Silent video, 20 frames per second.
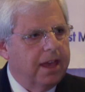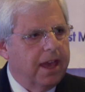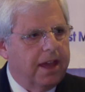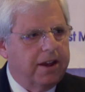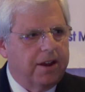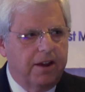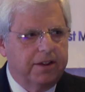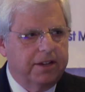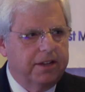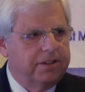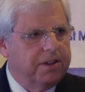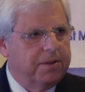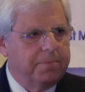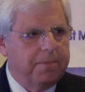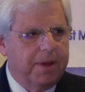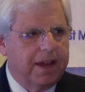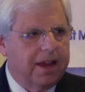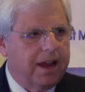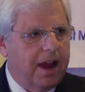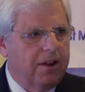At Huntington
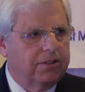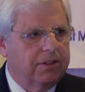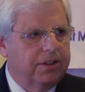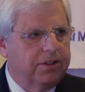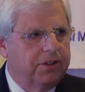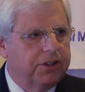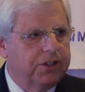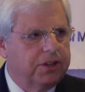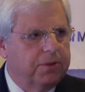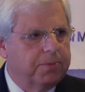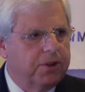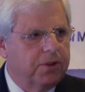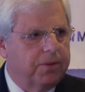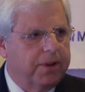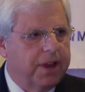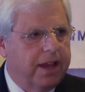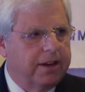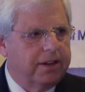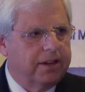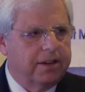Bank, our leadership
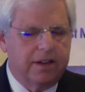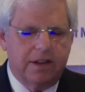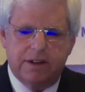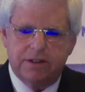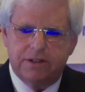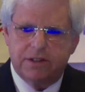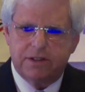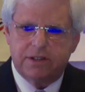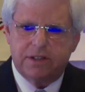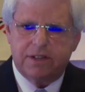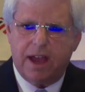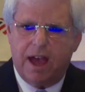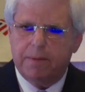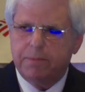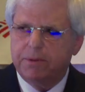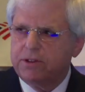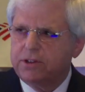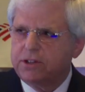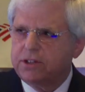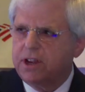created and has
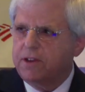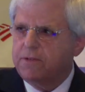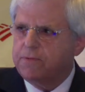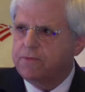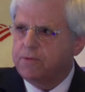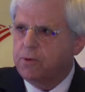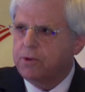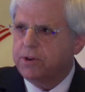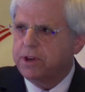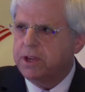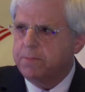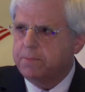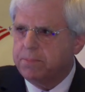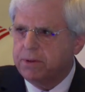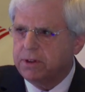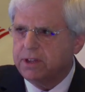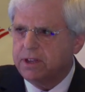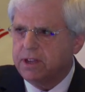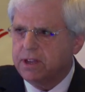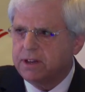established a $40
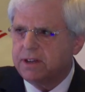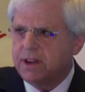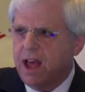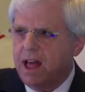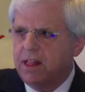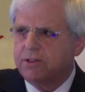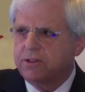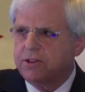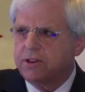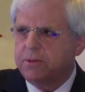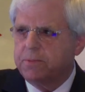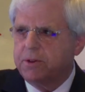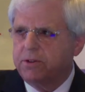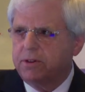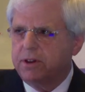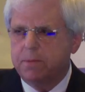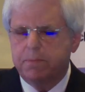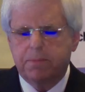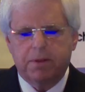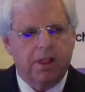billion
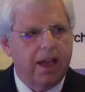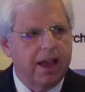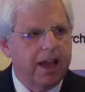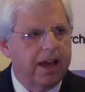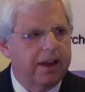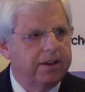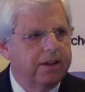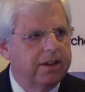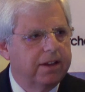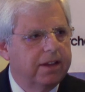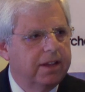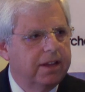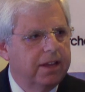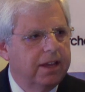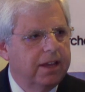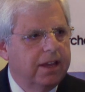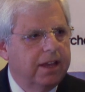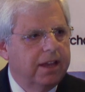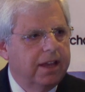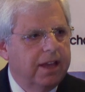community plan,
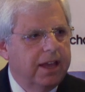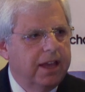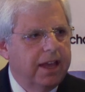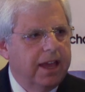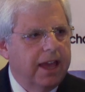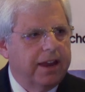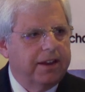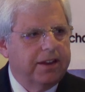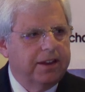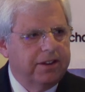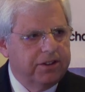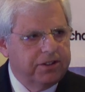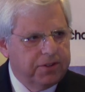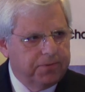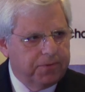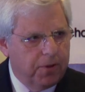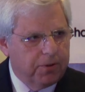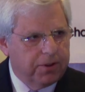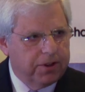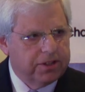and it is
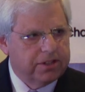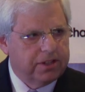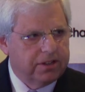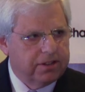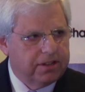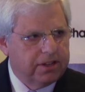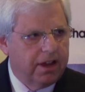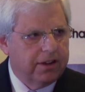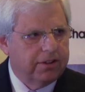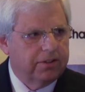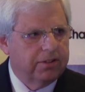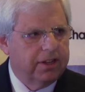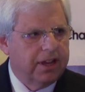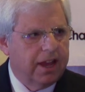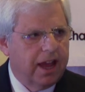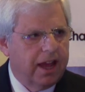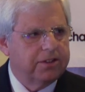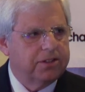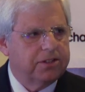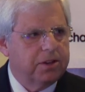focused
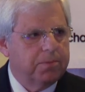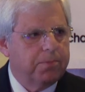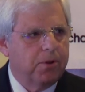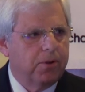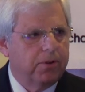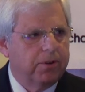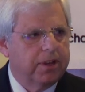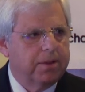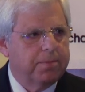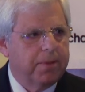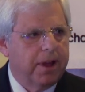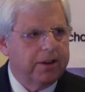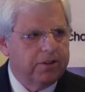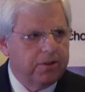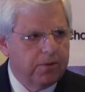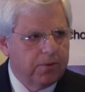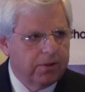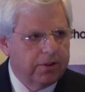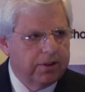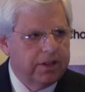entirely on supporting
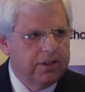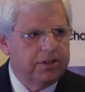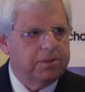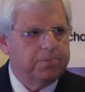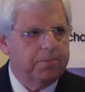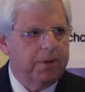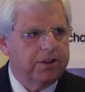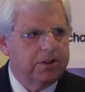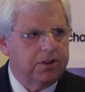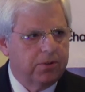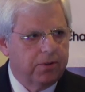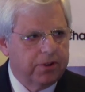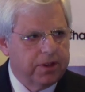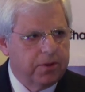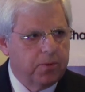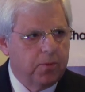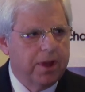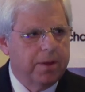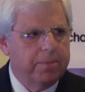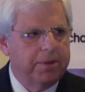minorities,
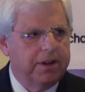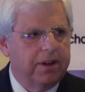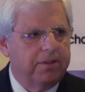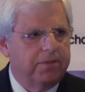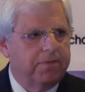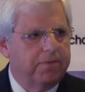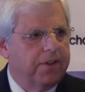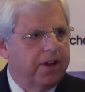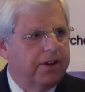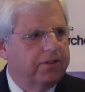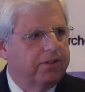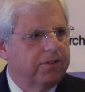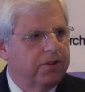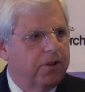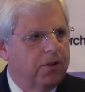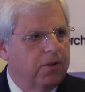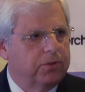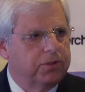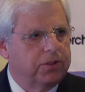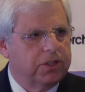minority women, and
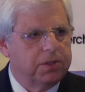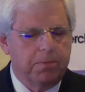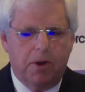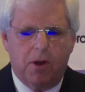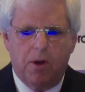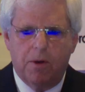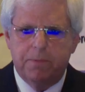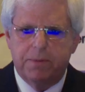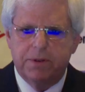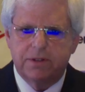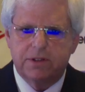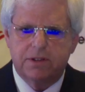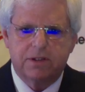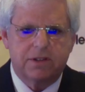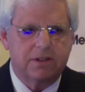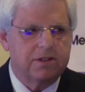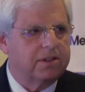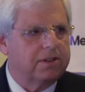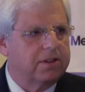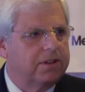veteran-owned small
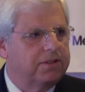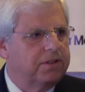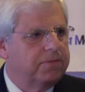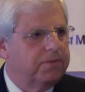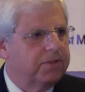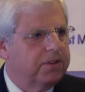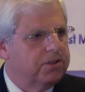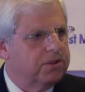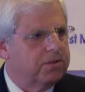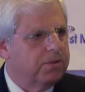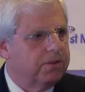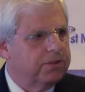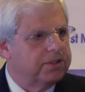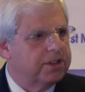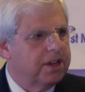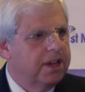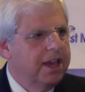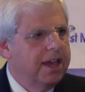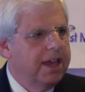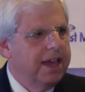businesses and
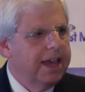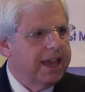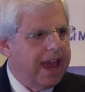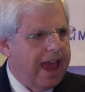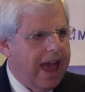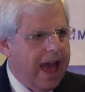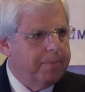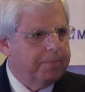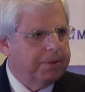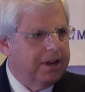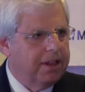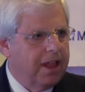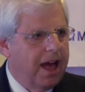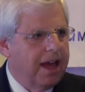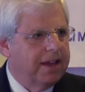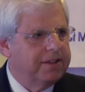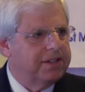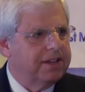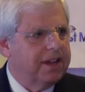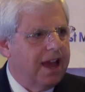individuals,
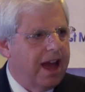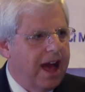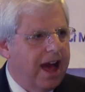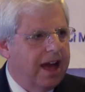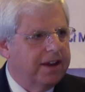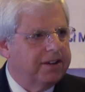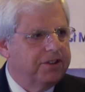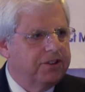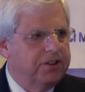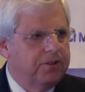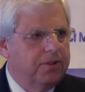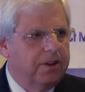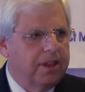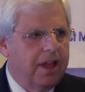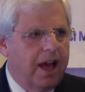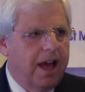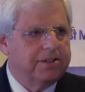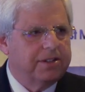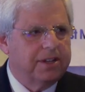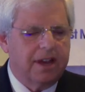capitalizing on and
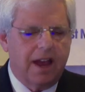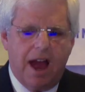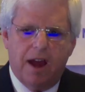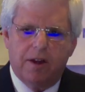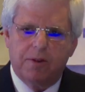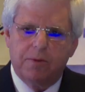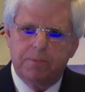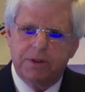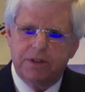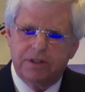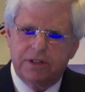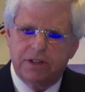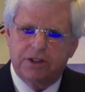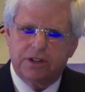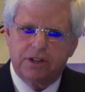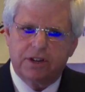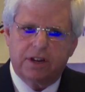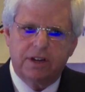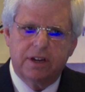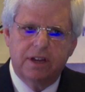utilizing our
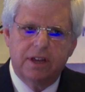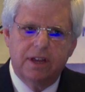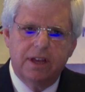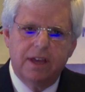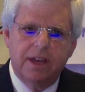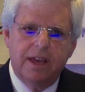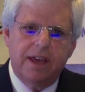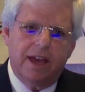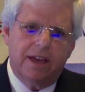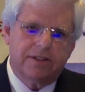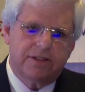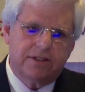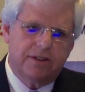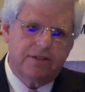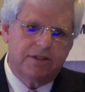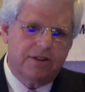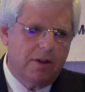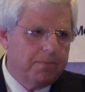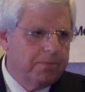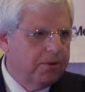position as the
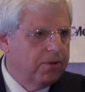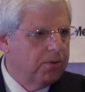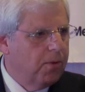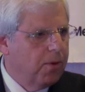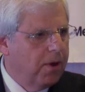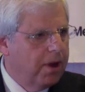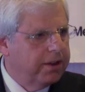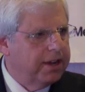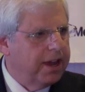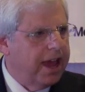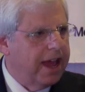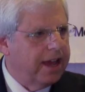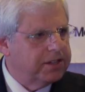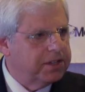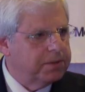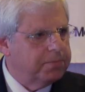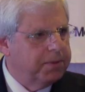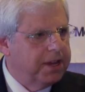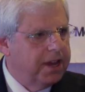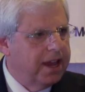#1
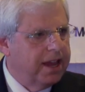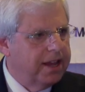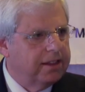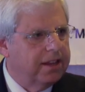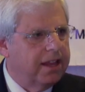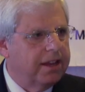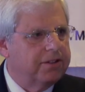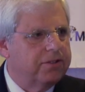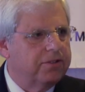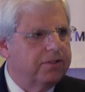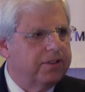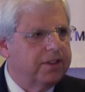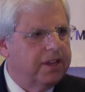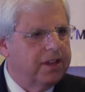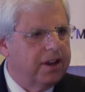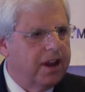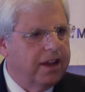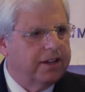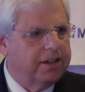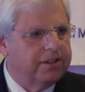SBA lender in the
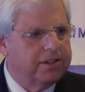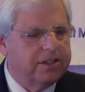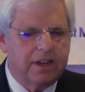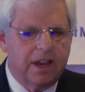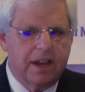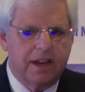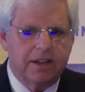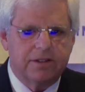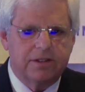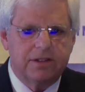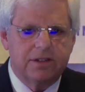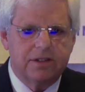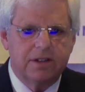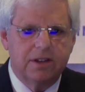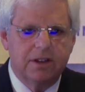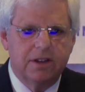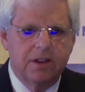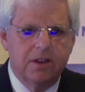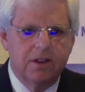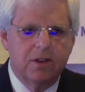United States.